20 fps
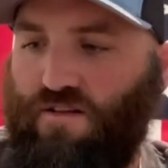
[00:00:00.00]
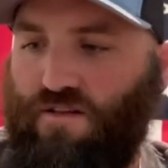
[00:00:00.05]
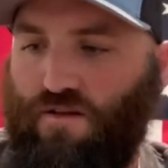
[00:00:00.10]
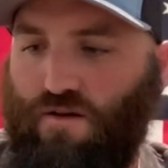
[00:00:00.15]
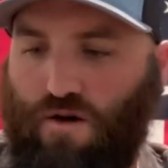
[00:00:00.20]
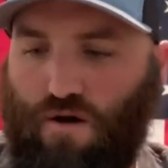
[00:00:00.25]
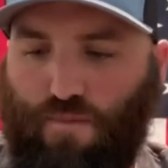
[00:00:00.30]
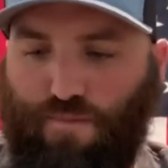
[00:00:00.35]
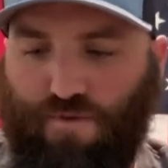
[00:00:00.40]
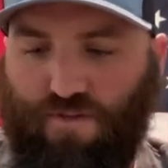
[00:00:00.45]

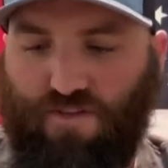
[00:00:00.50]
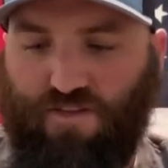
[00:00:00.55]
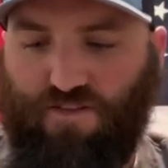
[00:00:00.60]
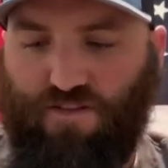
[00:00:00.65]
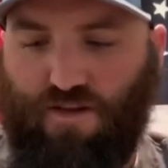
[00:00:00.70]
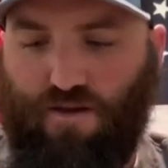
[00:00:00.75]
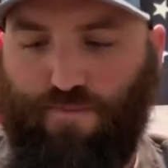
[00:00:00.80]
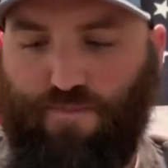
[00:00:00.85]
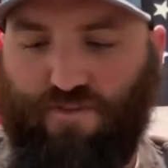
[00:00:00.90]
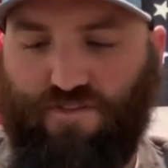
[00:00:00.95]
open this
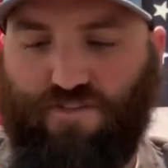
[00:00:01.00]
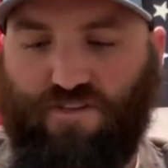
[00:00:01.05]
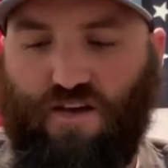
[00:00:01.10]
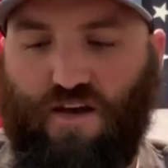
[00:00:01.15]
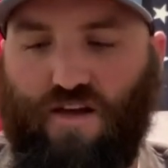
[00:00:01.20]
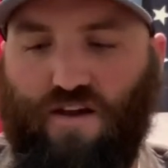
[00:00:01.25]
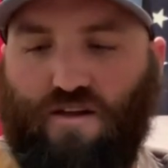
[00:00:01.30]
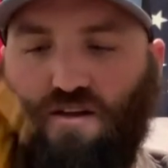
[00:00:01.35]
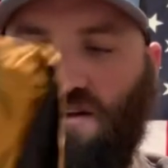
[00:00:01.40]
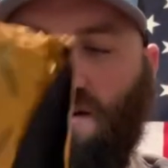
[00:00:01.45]
up. It's
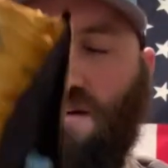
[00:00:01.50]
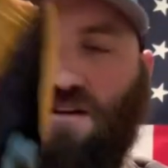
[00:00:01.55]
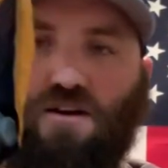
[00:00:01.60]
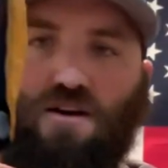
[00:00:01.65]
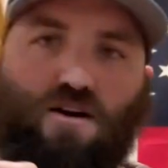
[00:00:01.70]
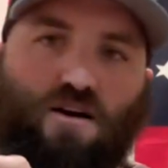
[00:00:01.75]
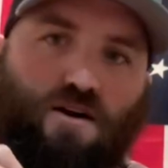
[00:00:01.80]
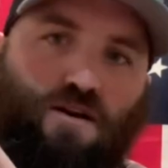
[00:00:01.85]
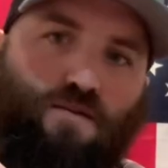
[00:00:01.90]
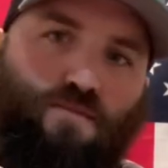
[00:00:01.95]
got
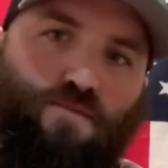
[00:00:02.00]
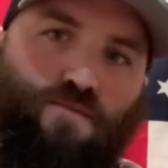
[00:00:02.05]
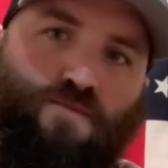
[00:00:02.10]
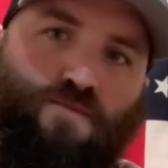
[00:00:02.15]
a